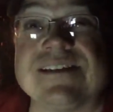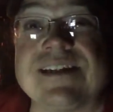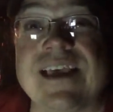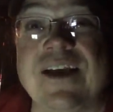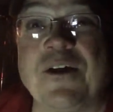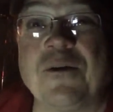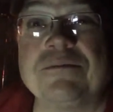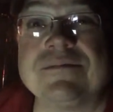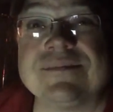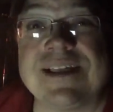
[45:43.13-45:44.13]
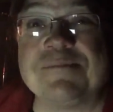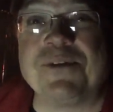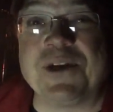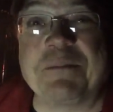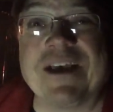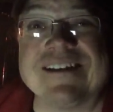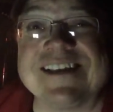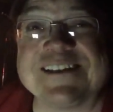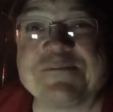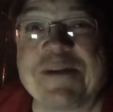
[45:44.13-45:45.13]
to stay home, that pretty much.
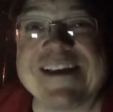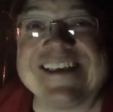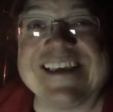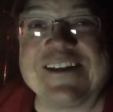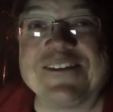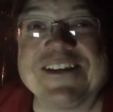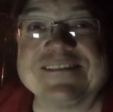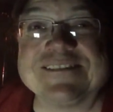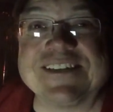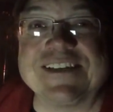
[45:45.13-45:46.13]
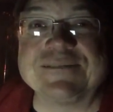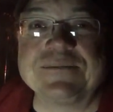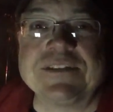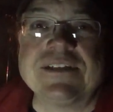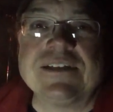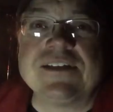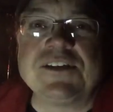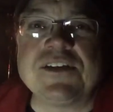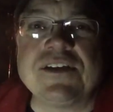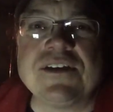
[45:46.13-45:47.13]
That's my take on it. So,
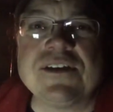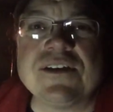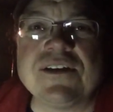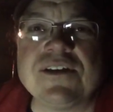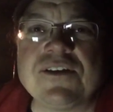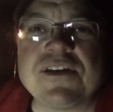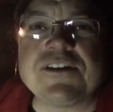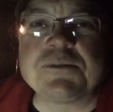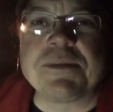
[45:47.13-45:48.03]
yeah, don't use a